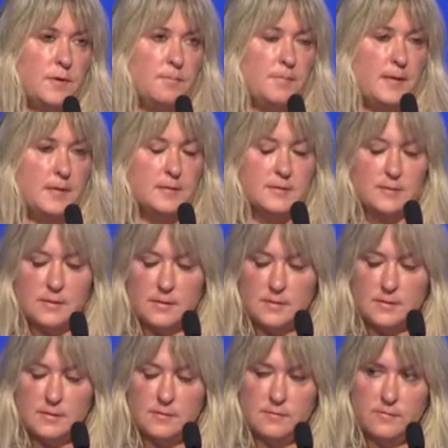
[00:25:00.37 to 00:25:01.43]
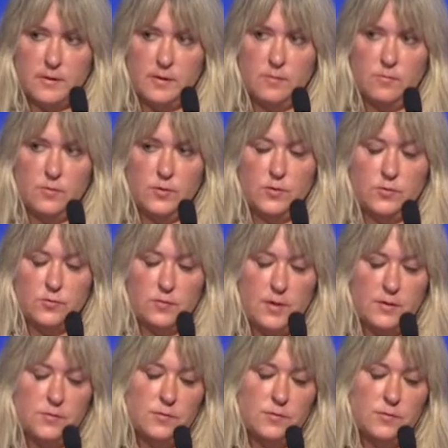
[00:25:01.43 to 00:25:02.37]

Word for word: basics, right, what you're trying